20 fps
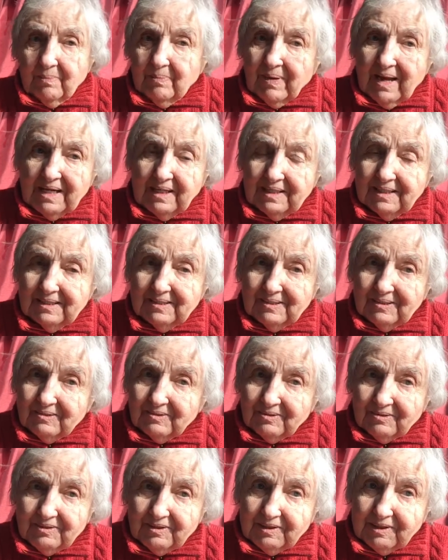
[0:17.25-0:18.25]
paintings
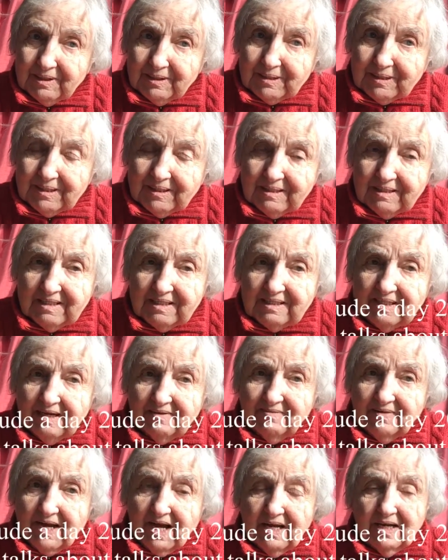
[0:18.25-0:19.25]
and drawings that
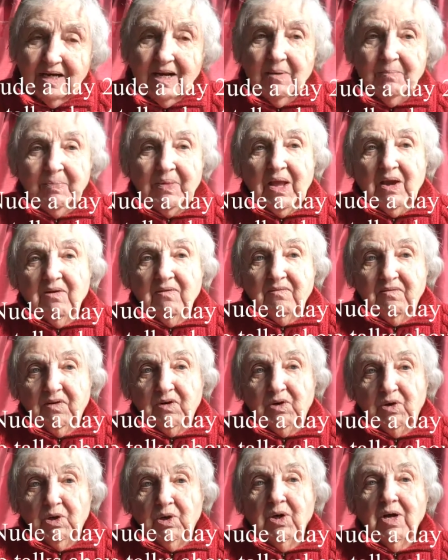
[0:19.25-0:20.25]
I've done
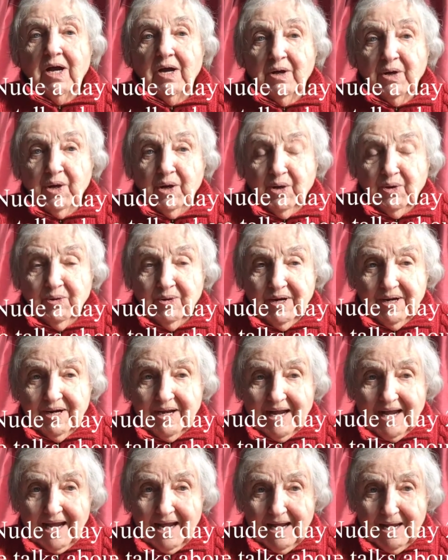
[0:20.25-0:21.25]
for a nude a
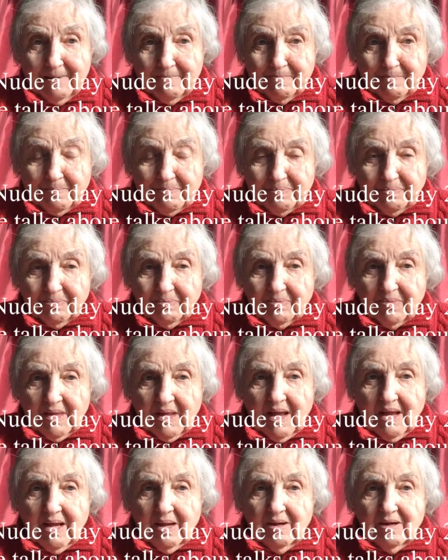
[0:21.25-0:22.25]
day
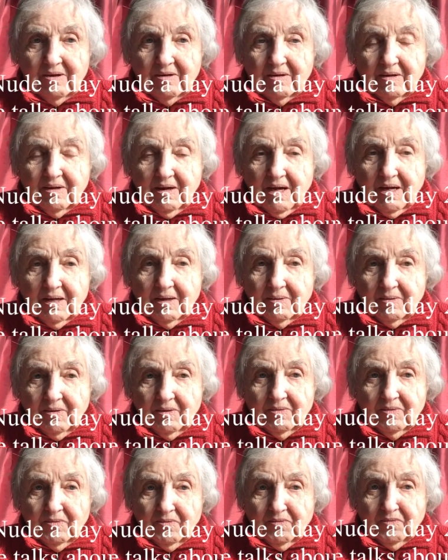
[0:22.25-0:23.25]

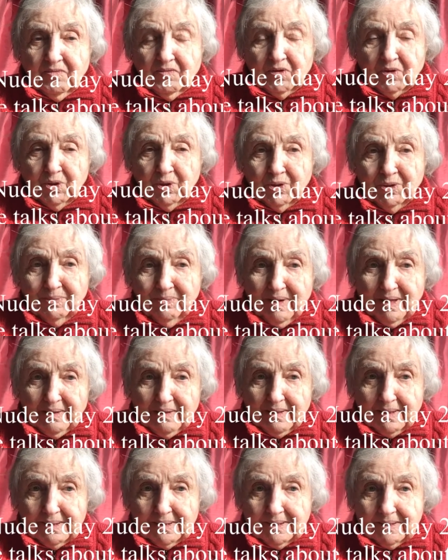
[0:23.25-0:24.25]
for 2
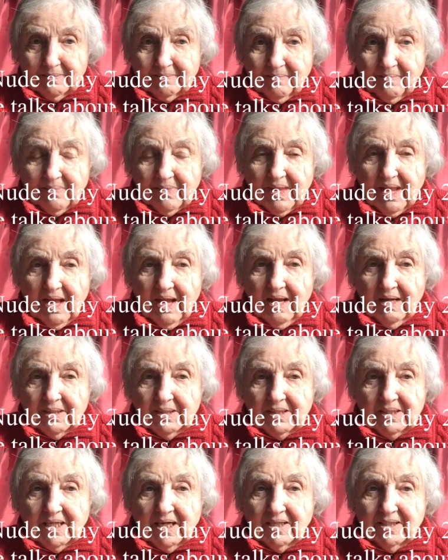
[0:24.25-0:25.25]
months,
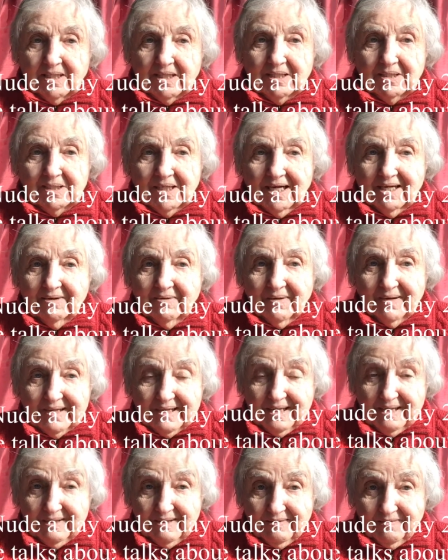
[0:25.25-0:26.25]
starting
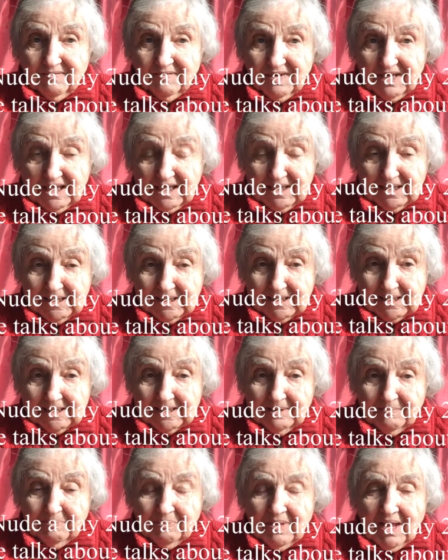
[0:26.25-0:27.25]
January the 1st,
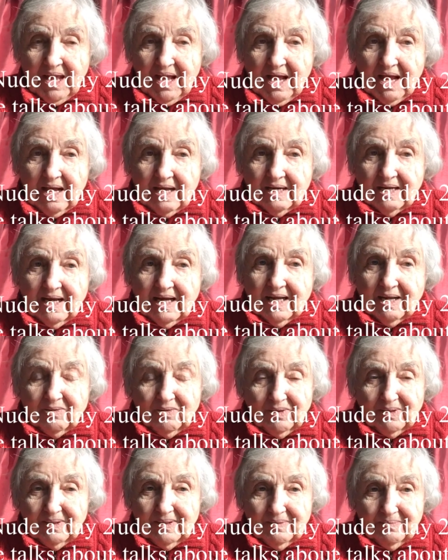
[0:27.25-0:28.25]
and I
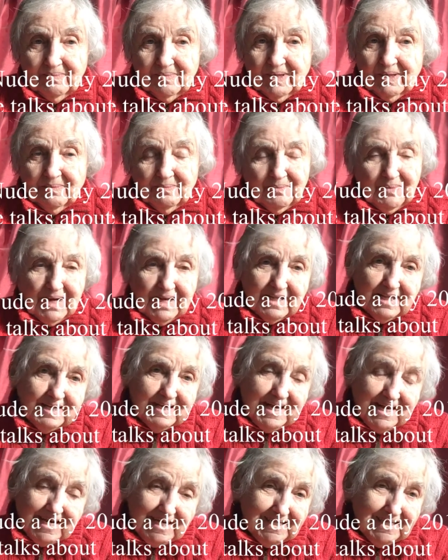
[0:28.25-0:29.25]
call them by the
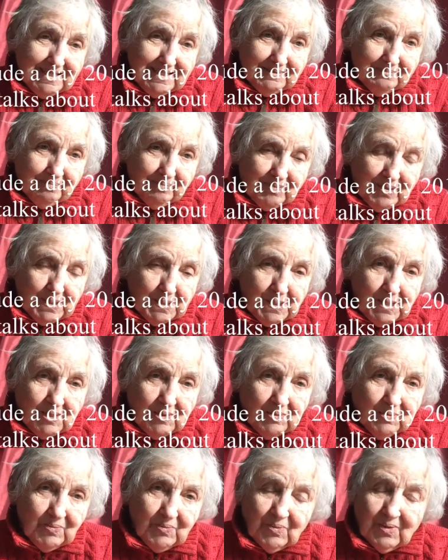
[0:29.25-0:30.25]
date,
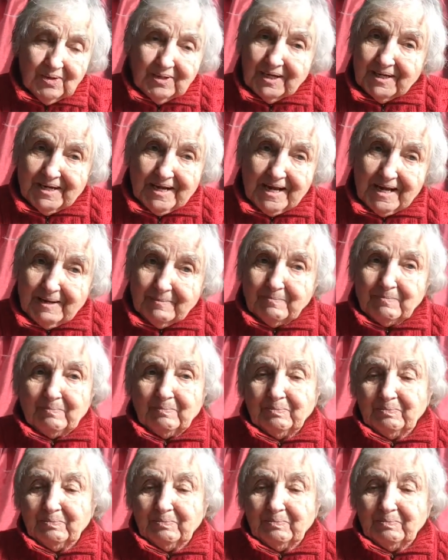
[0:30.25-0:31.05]
so one a day.